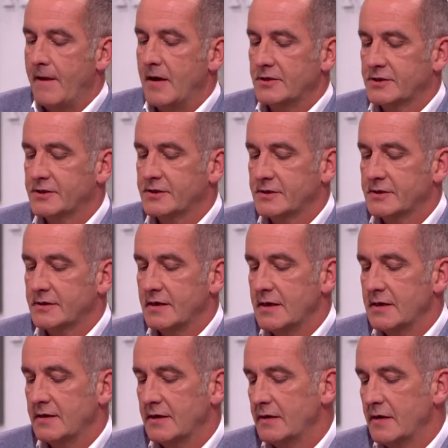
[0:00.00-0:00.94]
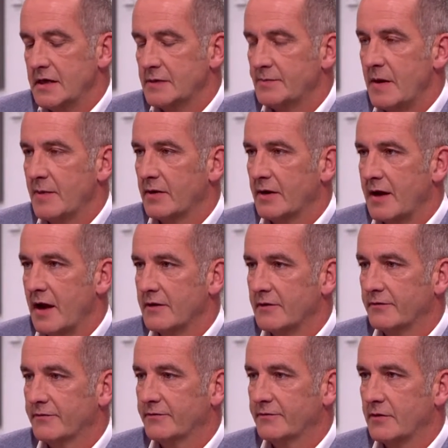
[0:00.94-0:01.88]
it's, it, these people are kind
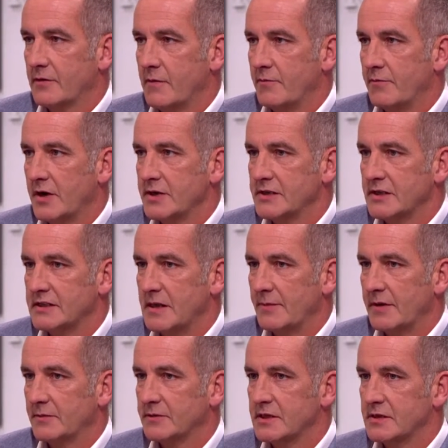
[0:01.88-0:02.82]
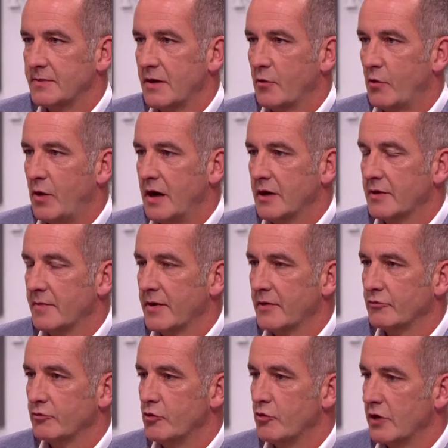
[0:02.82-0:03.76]
of embracing something mm. which is a mm. bit wilder, a bit
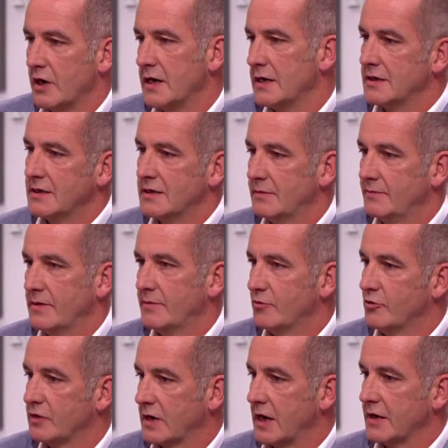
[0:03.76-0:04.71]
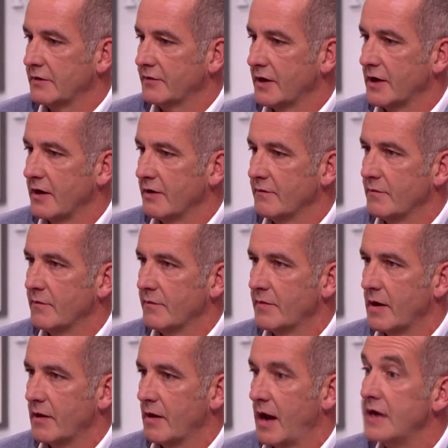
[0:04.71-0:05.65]
rawer, bit more kind of, you know, yeah.
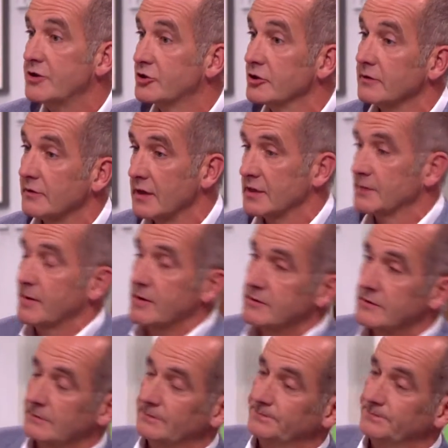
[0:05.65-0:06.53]
ancient, I suppose.